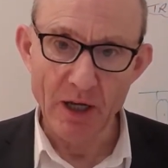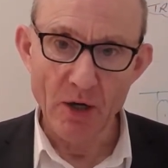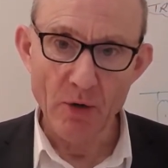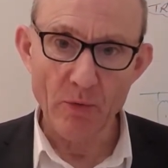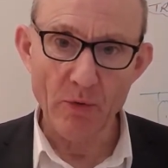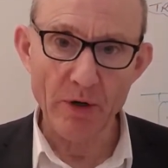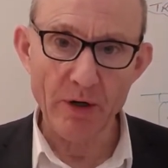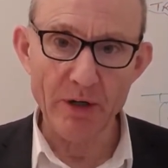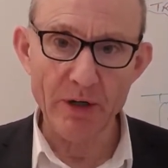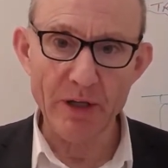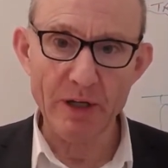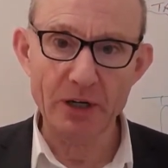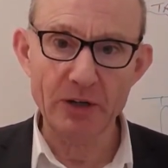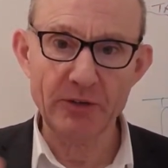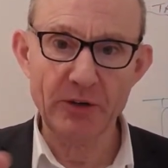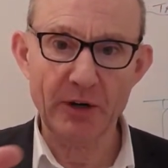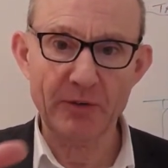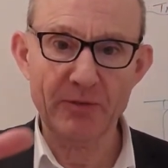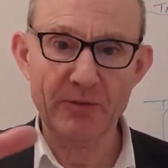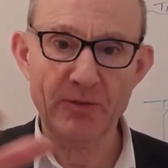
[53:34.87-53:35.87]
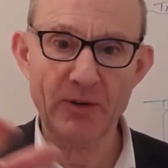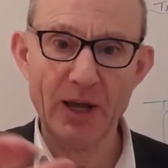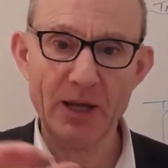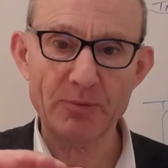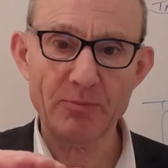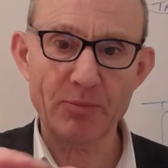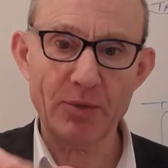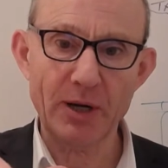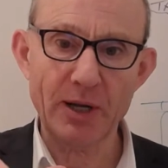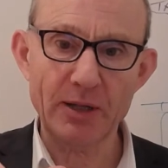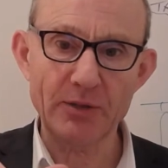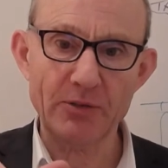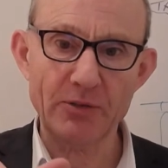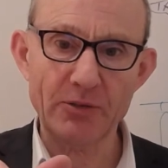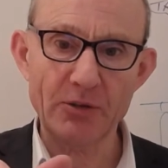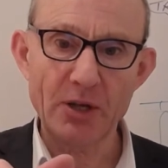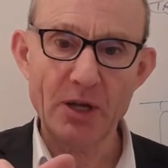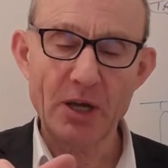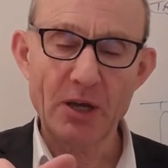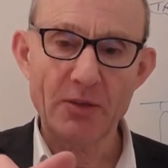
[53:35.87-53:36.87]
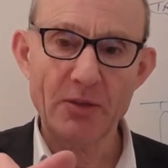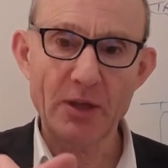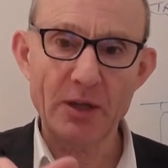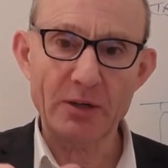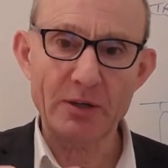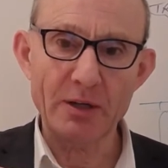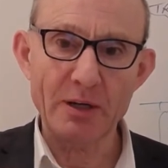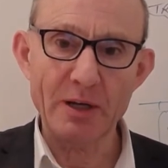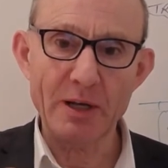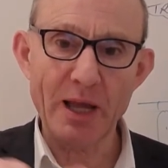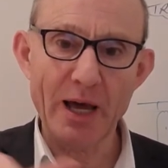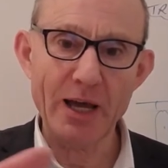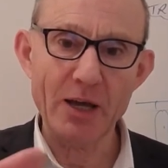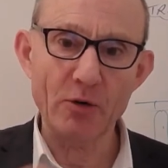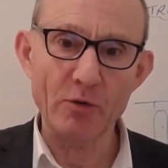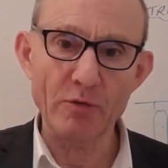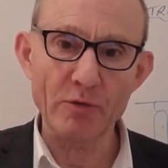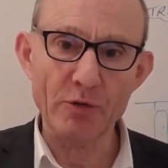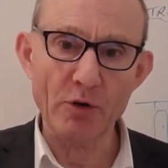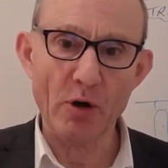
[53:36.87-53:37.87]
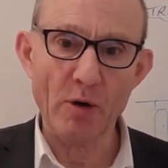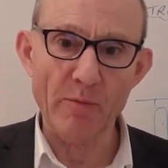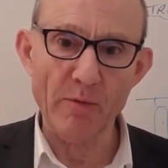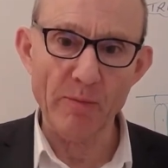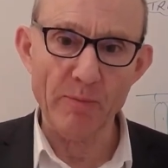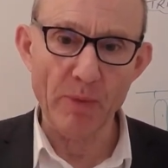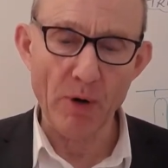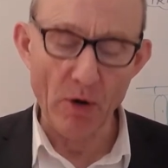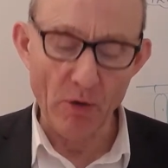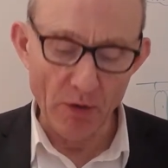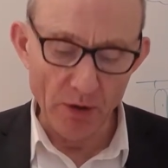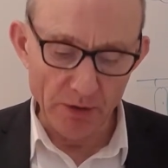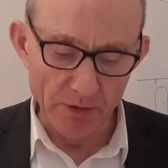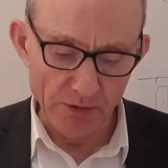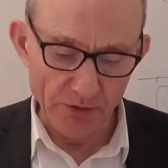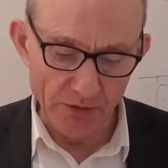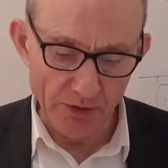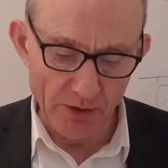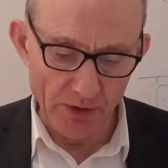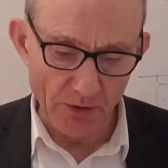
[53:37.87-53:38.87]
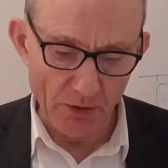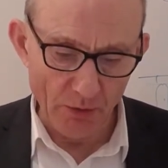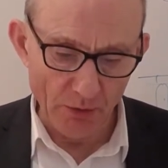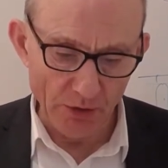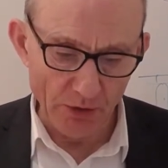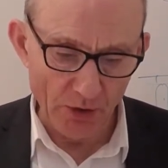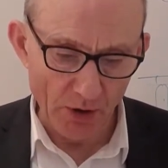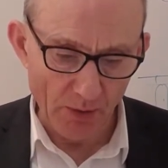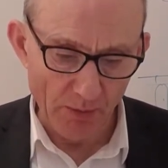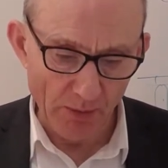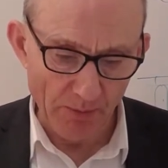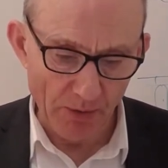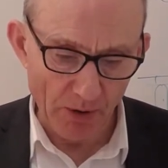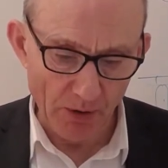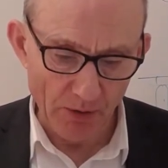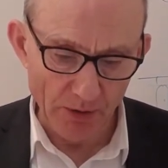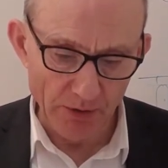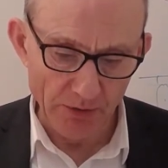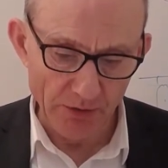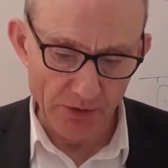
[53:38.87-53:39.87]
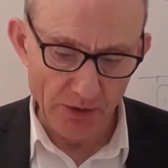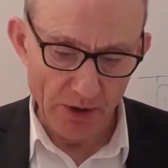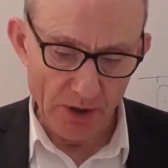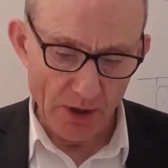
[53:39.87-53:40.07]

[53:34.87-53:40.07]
Water lilies are flat plants that lie on top of ponds, grow on top of ponds,